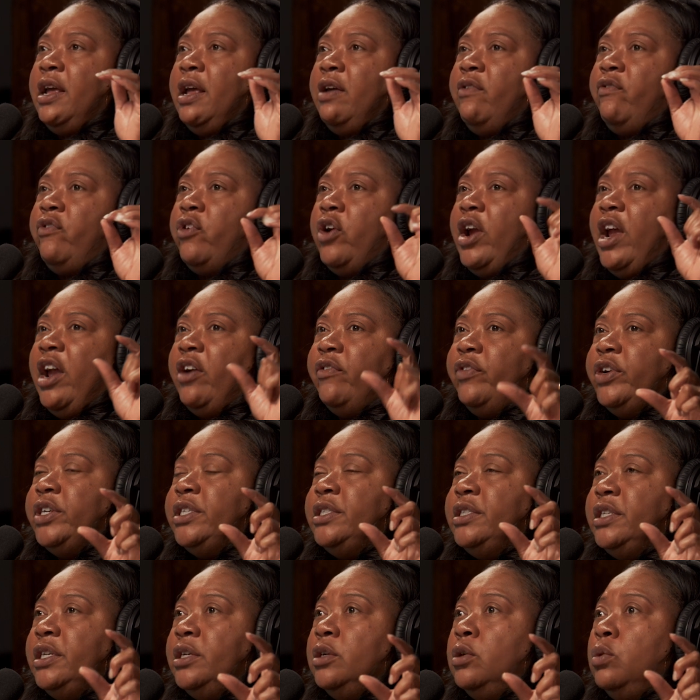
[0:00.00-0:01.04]
for every
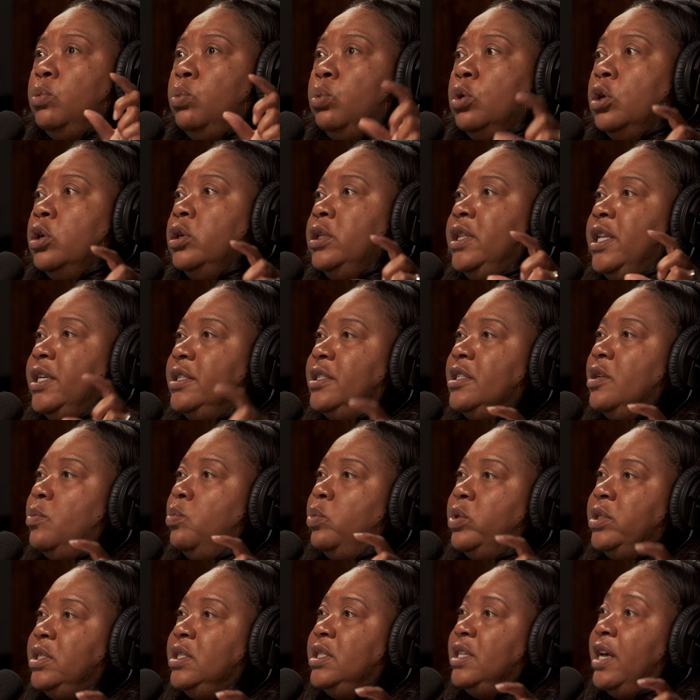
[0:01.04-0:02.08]
single word that
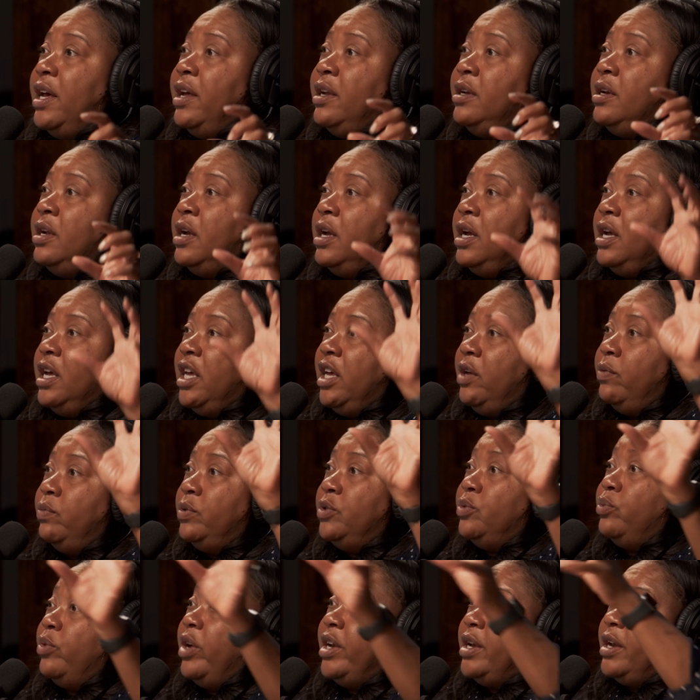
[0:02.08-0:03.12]
someone said, it
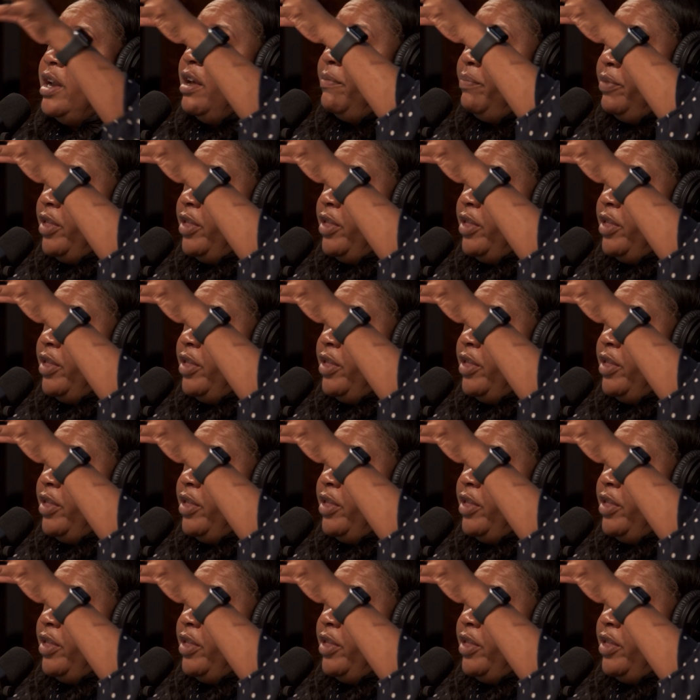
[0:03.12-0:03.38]
was written up